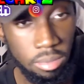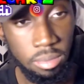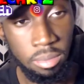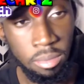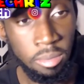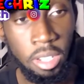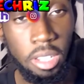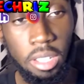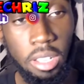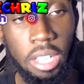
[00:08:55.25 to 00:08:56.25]
He,
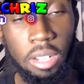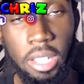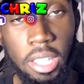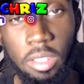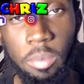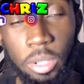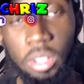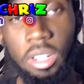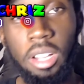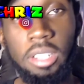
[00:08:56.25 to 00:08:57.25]
he, I ain't gonna, he's a pure
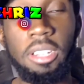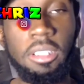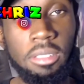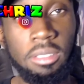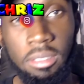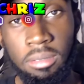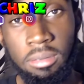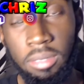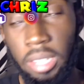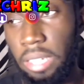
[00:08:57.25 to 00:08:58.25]
lockdown,
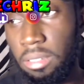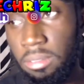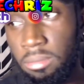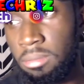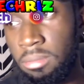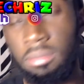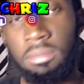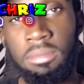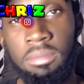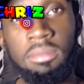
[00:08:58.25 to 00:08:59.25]
like.
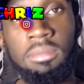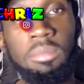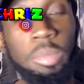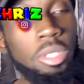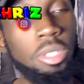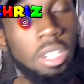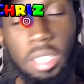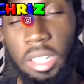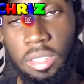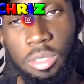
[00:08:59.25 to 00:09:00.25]
Pure
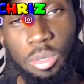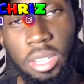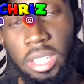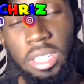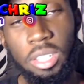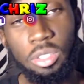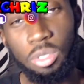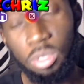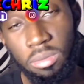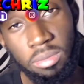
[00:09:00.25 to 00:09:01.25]
lockdowns on two K can't
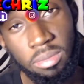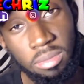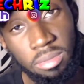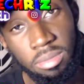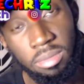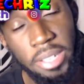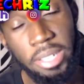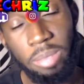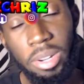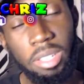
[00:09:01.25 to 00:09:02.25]
shoot. They
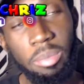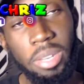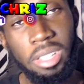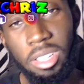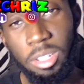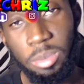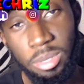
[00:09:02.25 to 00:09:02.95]
can barely make layups.